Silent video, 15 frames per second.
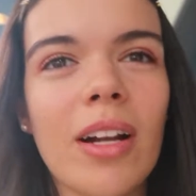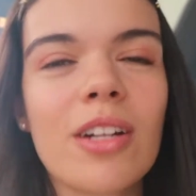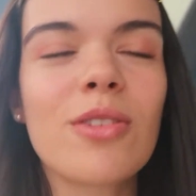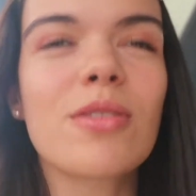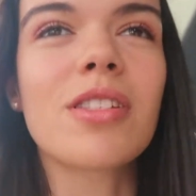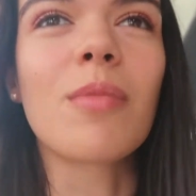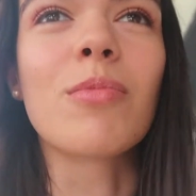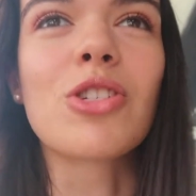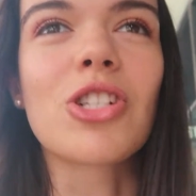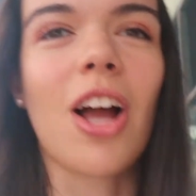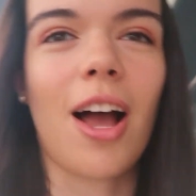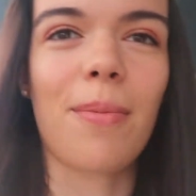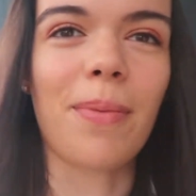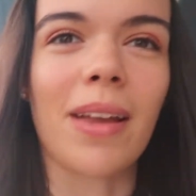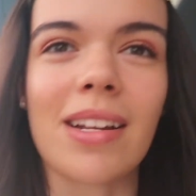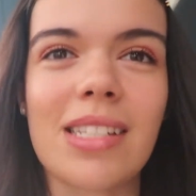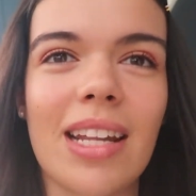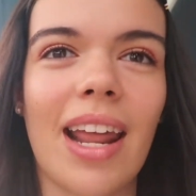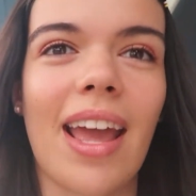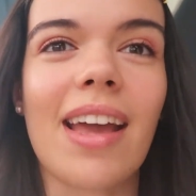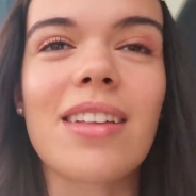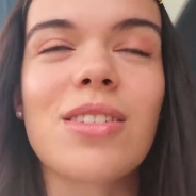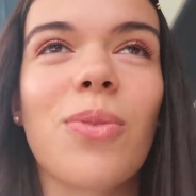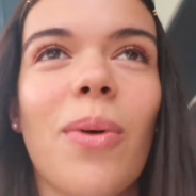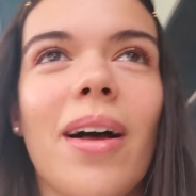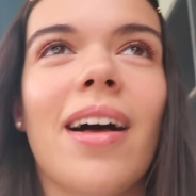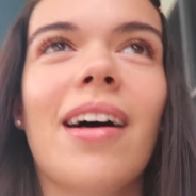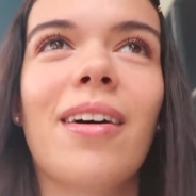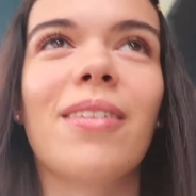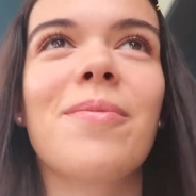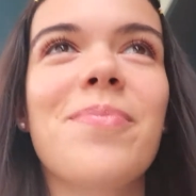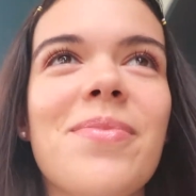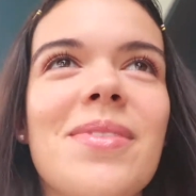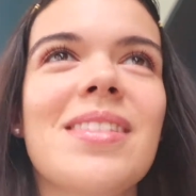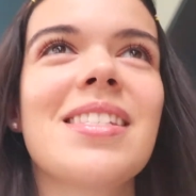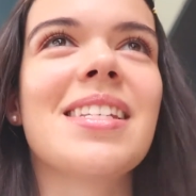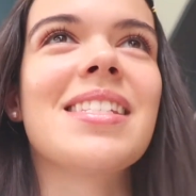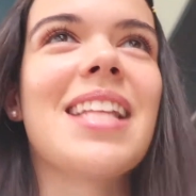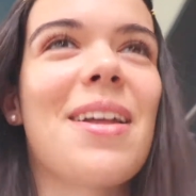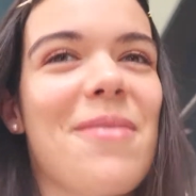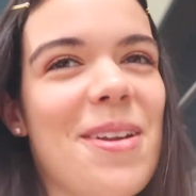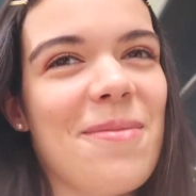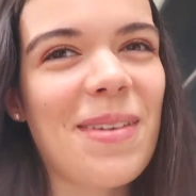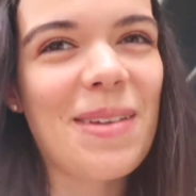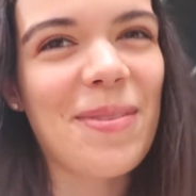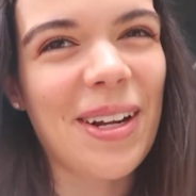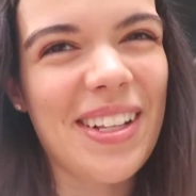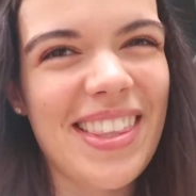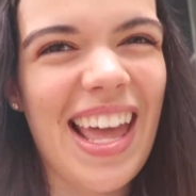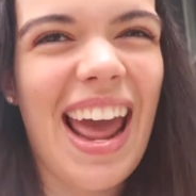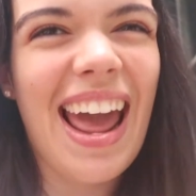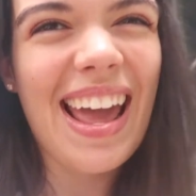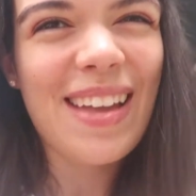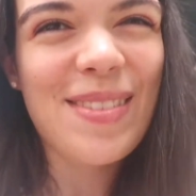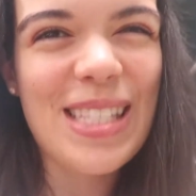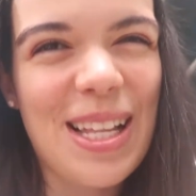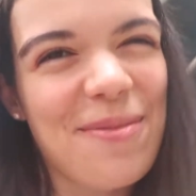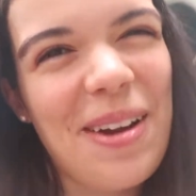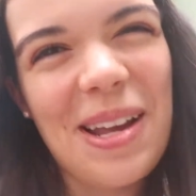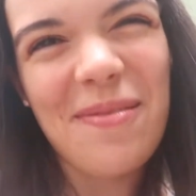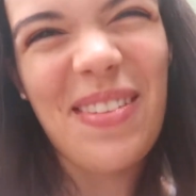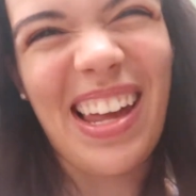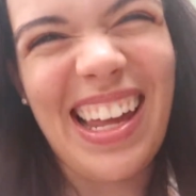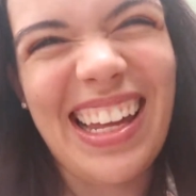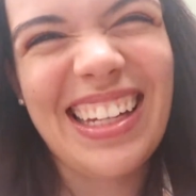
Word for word: gonna do some shopping today as well to celebrate my birthday. Celebrate me.